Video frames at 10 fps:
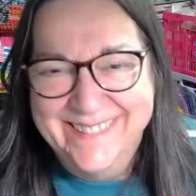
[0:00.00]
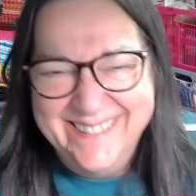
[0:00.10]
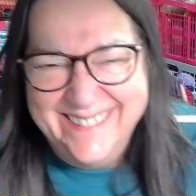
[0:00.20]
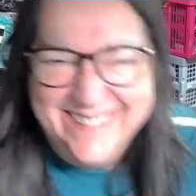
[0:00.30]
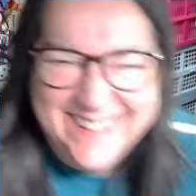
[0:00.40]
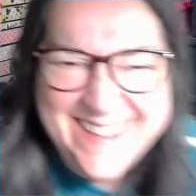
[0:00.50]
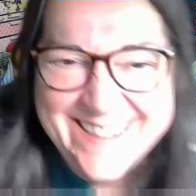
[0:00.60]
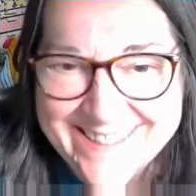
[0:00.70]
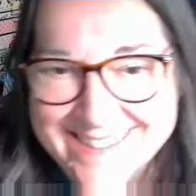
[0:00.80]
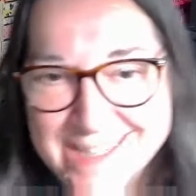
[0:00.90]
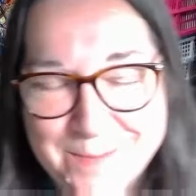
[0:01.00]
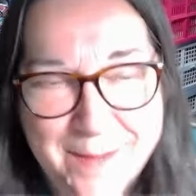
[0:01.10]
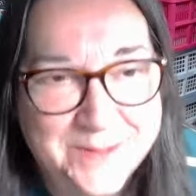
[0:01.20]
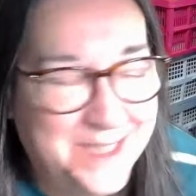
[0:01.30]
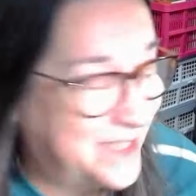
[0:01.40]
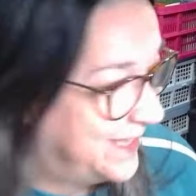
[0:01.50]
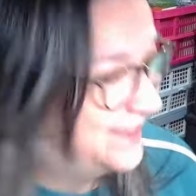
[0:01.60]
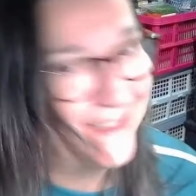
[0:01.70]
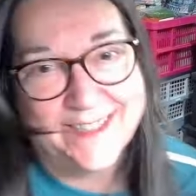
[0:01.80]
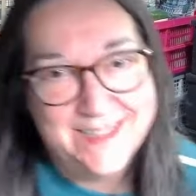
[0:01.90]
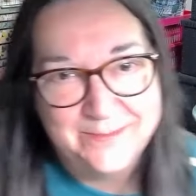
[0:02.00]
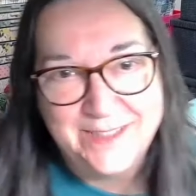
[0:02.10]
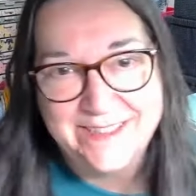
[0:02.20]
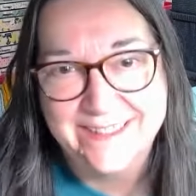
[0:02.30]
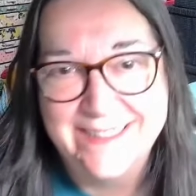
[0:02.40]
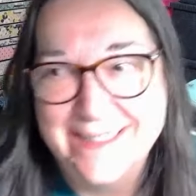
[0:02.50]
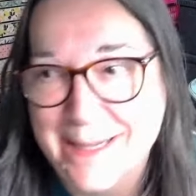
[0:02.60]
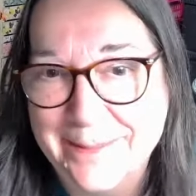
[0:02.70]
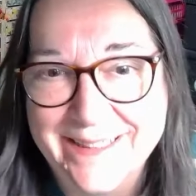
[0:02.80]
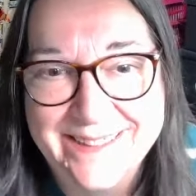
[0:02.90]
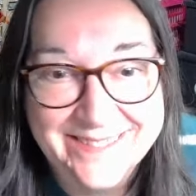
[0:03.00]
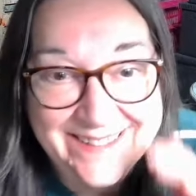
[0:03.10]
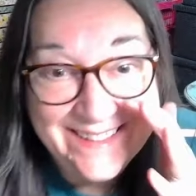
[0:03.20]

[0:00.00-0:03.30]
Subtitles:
That's a shame having to shut out such a lovely sunny day, but anyway.